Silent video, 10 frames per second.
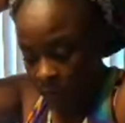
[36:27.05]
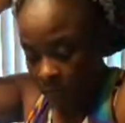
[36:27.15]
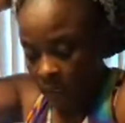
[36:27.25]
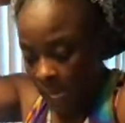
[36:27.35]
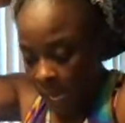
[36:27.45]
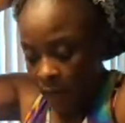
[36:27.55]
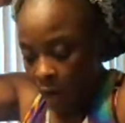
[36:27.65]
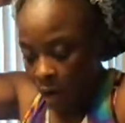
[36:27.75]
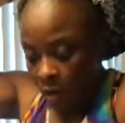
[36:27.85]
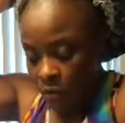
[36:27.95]
would be like,
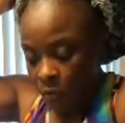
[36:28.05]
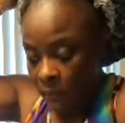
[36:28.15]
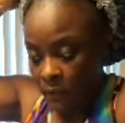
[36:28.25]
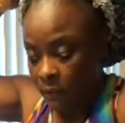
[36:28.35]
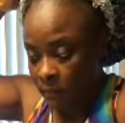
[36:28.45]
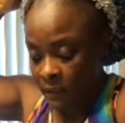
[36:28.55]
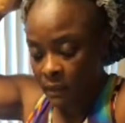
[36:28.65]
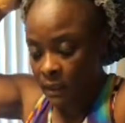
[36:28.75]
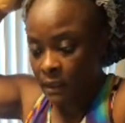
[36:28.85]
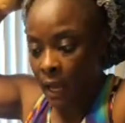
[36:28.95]
oh, you putting your
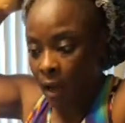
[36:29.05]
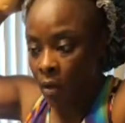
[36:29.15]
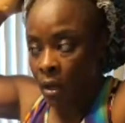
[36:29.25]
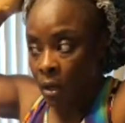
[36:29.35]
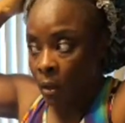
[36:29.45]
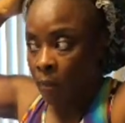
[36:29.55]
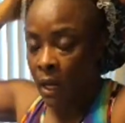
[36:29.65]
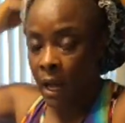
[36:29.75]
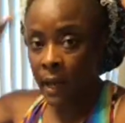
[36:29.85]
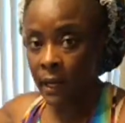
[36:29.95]
business out.
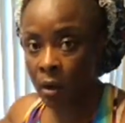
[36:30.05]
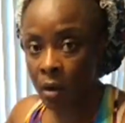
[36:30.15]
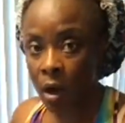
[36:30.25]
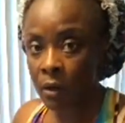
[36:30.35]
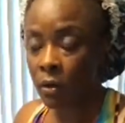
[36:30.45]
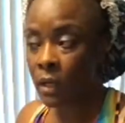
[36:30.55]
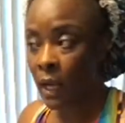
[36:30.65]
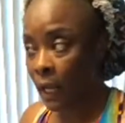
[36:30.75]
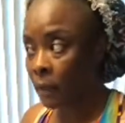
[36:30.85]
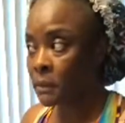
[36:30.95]
But I ain't calling no
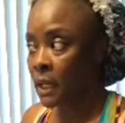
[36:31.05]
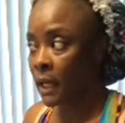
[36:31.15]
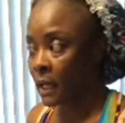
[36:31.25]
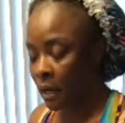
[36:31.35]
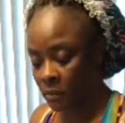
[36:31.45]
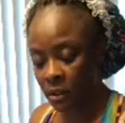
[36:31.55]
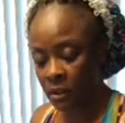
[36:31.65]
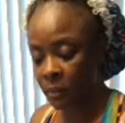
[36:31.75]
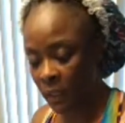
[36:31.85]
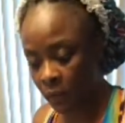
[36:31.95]
names and I'm
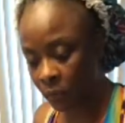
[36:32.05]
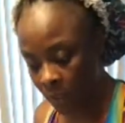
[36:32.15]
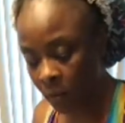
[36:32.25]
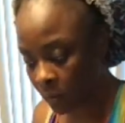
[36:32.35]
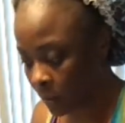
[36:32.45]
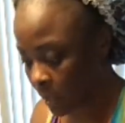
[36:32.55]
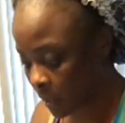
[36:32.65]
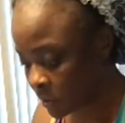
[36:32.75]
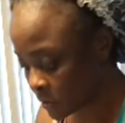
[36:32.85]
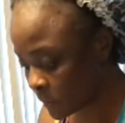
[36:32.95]
just being real.
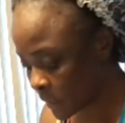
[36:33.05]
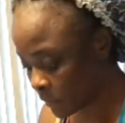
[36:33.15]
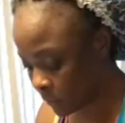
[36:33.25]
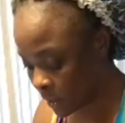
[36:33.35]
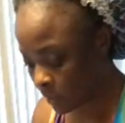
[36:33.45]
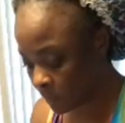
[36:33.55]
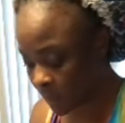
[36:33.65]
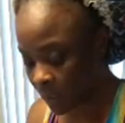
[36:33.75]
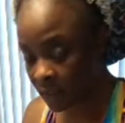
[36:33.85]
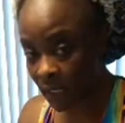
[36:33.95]
I'm just being real
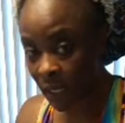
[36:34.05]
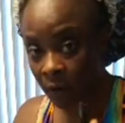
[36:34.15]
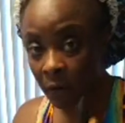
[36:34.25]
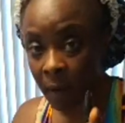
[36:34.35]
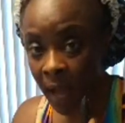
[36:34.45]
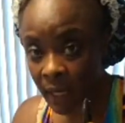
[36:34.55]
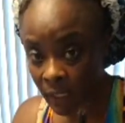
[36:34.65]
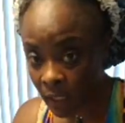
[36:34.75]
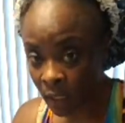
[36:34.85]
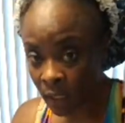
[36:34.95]
because
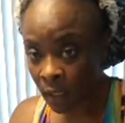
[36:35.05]
everybody